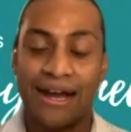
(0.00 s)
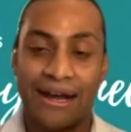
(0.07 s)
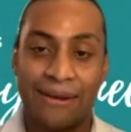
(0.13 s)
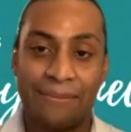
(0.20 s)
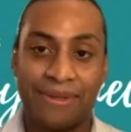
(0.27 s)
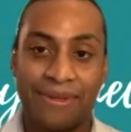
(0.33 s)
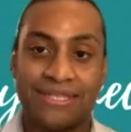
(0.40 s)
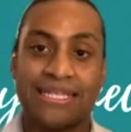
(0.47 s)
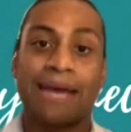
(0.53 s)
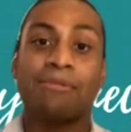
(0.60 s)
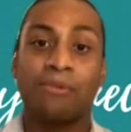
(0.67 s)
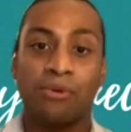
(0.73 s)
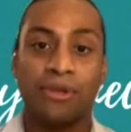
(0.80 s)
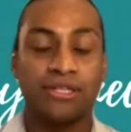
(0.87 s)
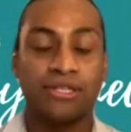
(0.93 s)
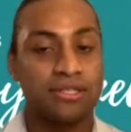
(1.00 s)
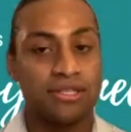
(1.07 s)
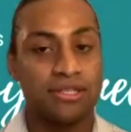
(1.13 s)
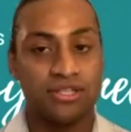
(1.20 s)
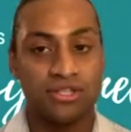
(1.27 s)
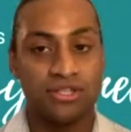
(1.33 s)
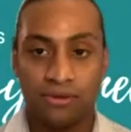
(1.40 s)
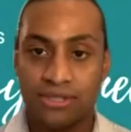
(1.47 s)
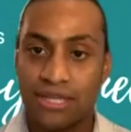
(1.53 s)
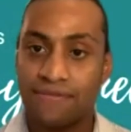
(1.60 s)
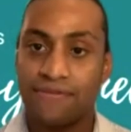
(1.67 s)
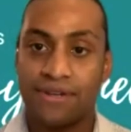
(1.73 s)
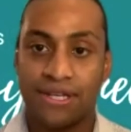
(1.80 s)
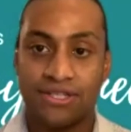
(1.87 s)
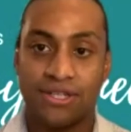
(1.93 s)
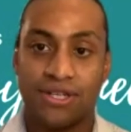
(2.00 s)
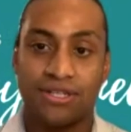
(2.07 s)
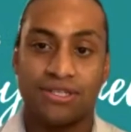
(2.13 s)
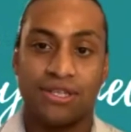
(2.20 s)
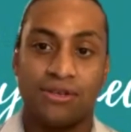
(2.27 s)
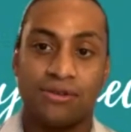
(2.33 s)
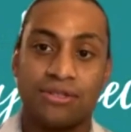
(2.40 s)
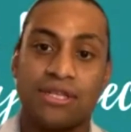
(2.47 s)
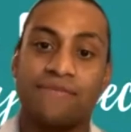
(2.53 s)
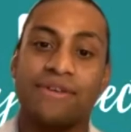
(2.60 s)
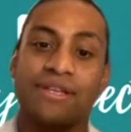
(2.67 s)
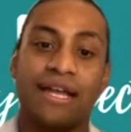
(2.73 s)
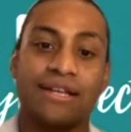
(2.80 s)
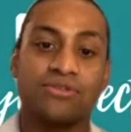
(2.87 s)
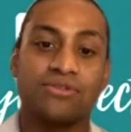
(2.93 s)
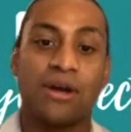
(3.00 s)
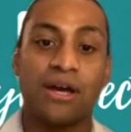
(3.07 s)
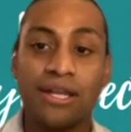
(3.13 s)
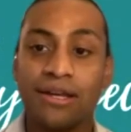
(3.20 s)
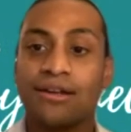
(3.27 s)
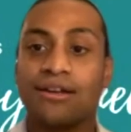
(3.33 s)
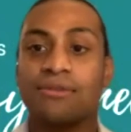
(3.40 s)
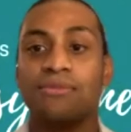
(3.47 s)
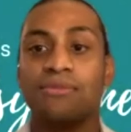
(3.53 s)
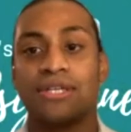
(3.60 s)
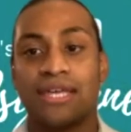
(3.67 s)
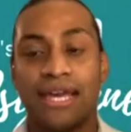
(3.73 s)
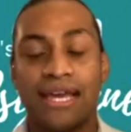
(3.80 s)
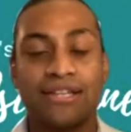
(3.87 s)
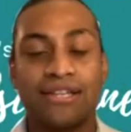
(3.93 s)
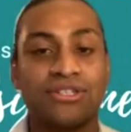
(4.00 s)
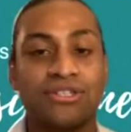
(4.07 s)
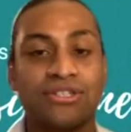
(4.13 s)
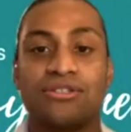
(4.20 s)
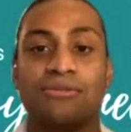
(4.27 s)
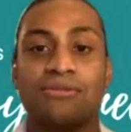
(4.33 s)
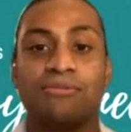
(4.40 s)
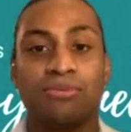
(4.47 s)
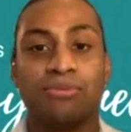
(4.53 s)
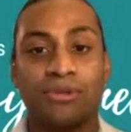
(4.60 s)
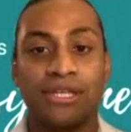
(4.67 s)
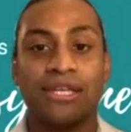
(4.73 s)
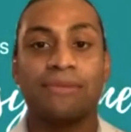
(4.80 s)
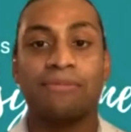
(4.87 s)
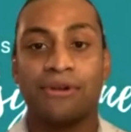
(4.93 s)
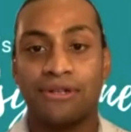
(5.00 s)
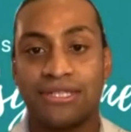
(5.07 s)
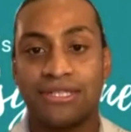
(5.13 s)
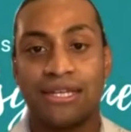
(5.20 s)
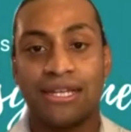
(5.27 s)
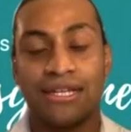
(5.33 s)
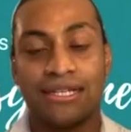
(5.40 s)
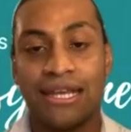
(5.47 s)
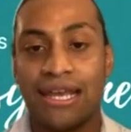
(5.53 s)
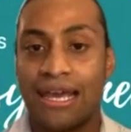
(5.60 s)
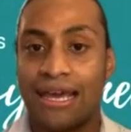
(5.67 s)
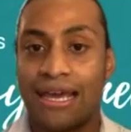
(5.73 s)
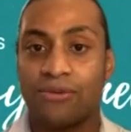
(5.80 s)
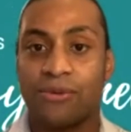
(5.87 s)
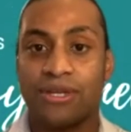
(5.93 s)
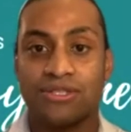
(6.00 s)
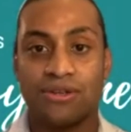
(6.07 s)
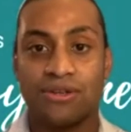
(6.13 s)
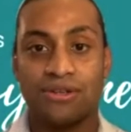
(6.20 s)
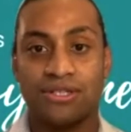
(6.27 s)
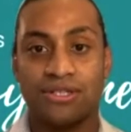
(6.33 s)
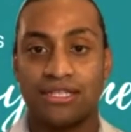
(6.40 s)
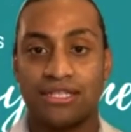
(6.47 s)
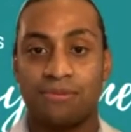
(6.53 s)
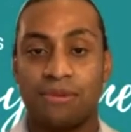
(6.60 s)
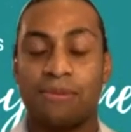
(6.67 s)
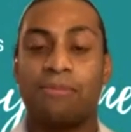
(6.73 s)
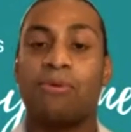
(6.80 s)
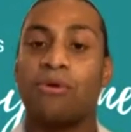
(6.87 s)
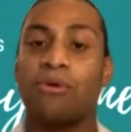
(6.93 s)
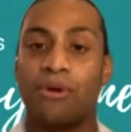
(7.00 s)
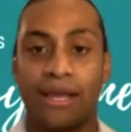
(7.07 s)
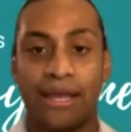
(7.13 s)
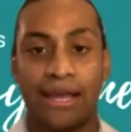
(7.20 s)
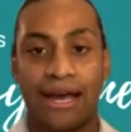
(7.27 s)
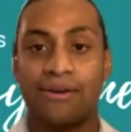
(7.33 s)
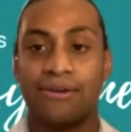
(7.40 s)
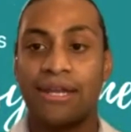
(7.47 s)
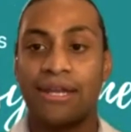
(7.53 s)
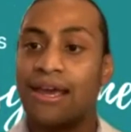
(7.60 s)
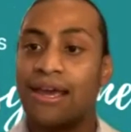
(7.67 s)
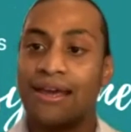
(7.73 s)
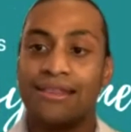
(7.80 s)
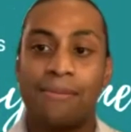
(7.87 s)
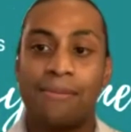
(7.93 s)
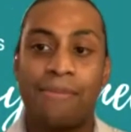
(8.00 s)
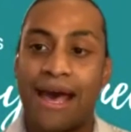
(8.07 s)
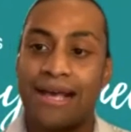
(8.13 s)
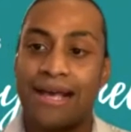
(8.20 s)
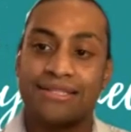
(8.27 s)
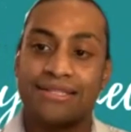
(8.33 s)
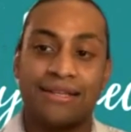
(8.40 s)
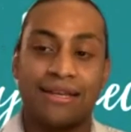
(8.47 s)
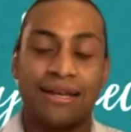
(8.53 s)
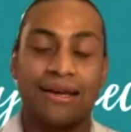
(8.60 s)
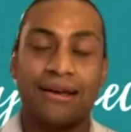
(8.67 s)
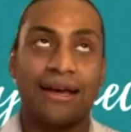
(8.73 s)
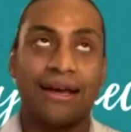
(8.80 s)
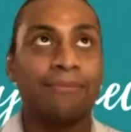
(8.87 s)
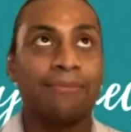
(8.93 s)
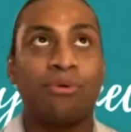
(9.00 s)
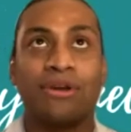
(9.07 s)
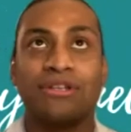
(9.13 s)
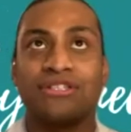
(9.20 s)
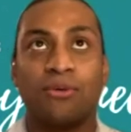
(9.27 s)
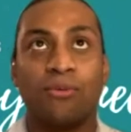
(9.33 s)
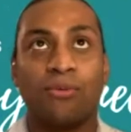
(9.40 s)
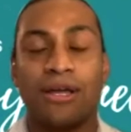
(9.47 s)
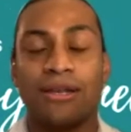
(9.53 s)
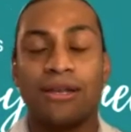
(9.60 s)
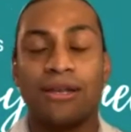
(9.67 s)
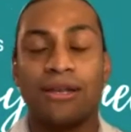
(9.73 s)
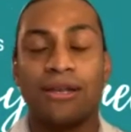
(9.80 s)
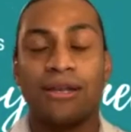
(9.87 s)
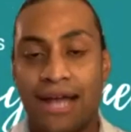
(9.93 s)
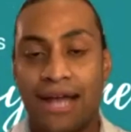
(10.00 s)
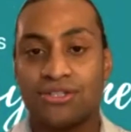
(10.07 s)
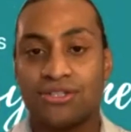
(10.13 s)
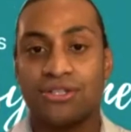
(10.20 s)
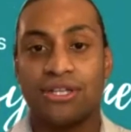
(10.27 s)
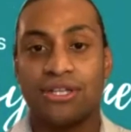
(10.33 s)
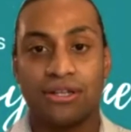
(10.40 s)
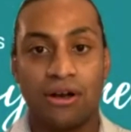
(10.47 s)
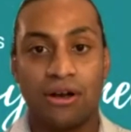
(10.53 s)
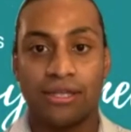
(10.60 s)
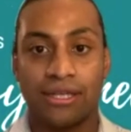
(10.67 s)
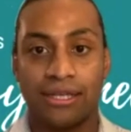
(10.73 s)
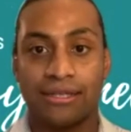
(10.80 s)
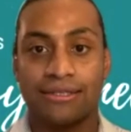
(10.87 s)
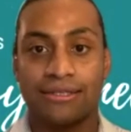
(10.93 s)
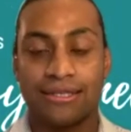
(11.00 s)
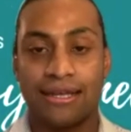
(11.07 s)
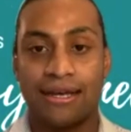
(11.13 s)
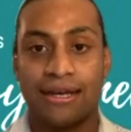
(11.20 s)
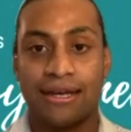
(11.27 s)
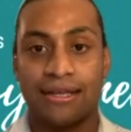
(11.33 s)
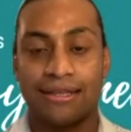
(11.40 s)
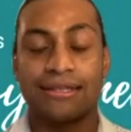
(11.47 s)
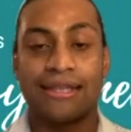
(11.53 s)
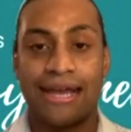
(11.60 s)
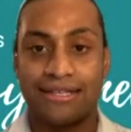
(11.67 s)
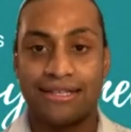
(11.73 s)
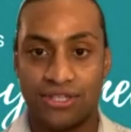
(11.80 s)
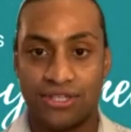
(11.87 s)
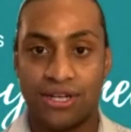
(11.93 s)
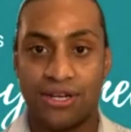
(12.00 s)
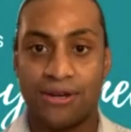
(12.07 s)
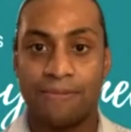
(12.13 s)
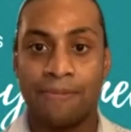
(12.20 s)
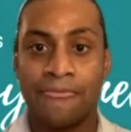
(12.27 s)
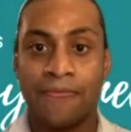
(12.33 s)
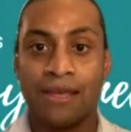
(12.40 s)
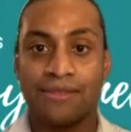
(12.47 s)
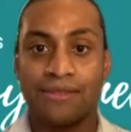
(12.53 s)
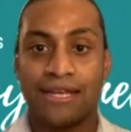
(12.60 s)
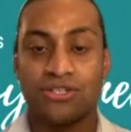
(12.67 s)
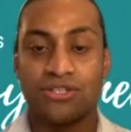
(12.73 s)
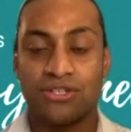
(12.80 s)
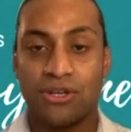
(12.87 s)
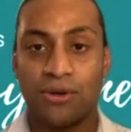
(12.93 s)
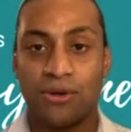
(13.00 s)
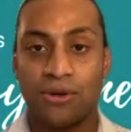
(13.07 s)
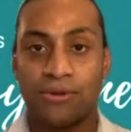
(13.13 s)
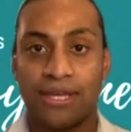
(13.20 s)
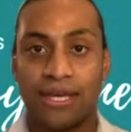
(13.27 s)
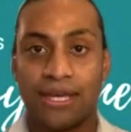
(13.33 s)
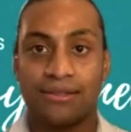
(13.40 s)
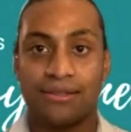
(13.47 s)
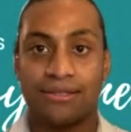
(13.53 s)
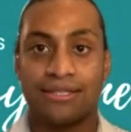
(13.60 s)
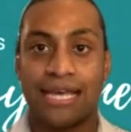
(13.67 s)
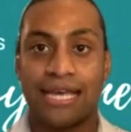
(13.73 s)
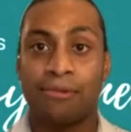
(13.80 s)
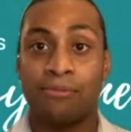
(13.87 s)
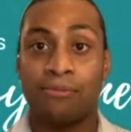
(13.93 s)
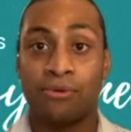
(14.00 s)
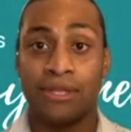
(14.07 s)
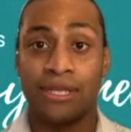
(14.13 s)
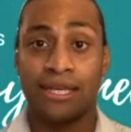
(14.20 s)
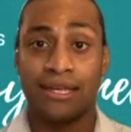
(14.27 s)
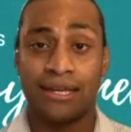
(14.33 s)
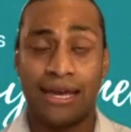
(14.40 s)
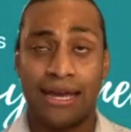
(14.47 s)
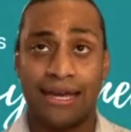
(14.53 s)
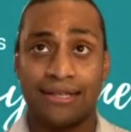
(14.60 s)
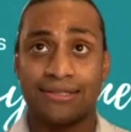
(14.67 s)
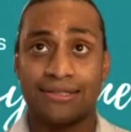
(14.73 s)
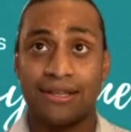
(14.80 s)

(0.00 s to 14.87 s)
but cyberbullying, just a general definition, is the use of electronic communication to bully a person. And research has been pouring out in the past. I can point to one by Patchett and colleagues last year that showed that the cyberbullying has